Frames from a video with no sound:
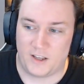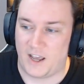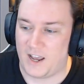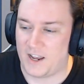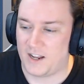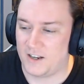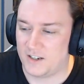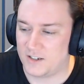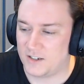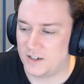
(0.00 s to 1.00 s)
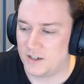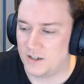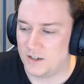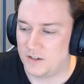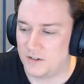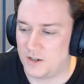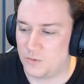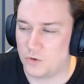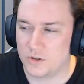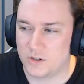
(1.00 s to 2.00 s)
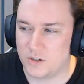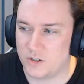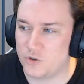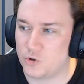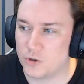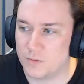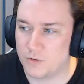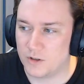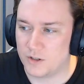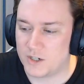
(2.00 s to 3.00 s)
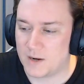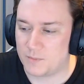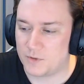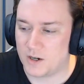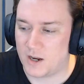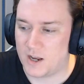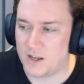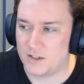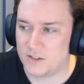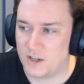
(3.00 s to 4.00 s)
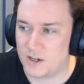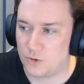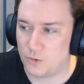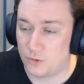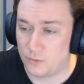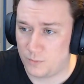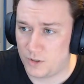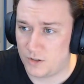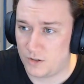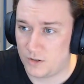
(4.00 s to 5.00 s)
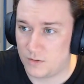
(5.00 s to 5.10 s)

And it wasn't as enjoyable a chapter as it could have been,